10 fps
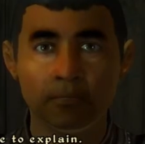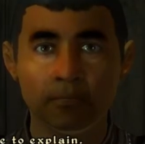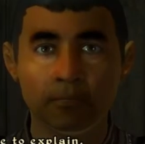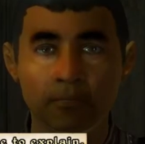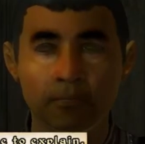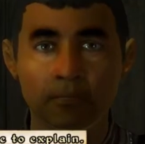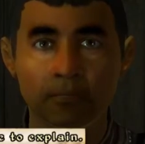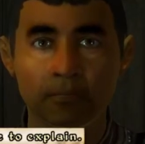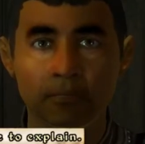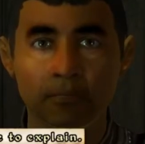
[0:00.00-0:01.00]

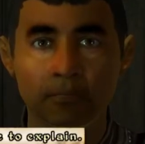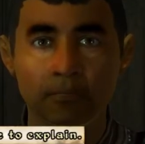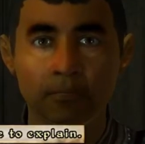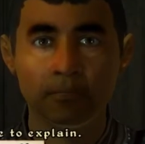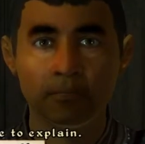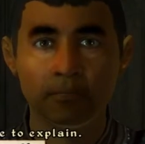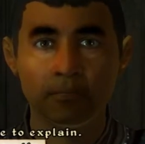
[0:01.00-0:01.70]
Nothing is said.